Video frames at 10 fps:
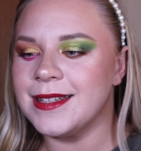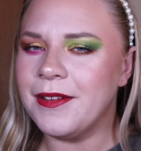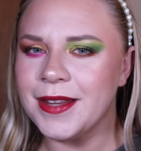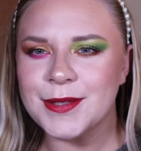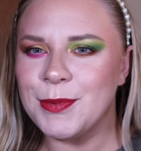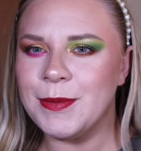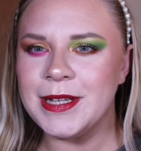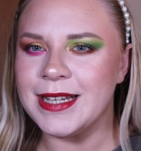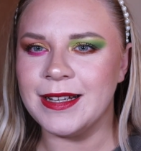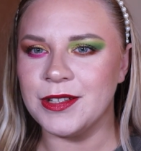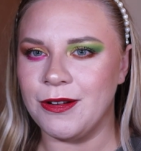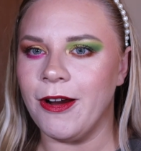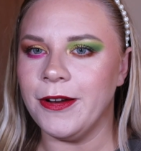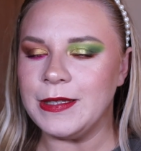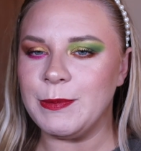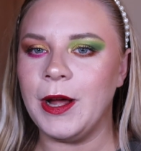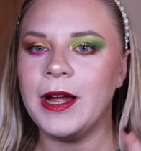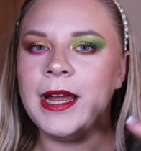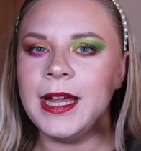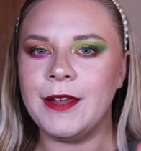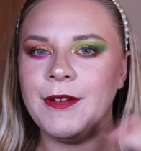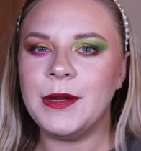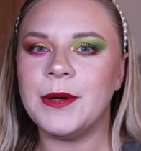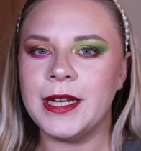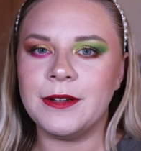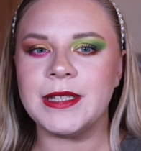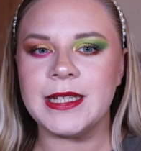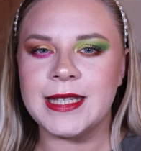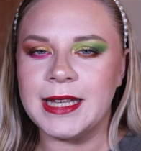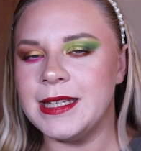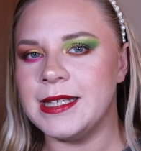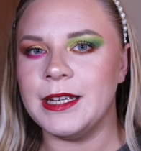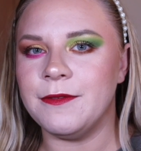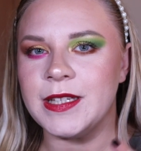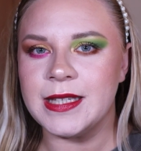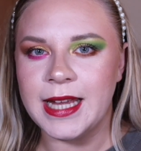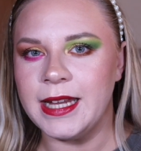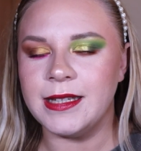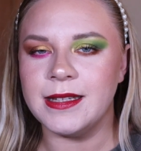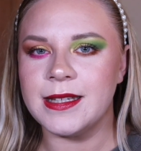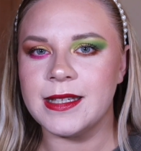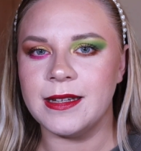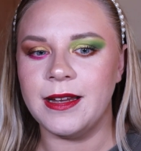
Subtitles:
I know that's probably sounds gross, but if anyone else is sensitive to scents,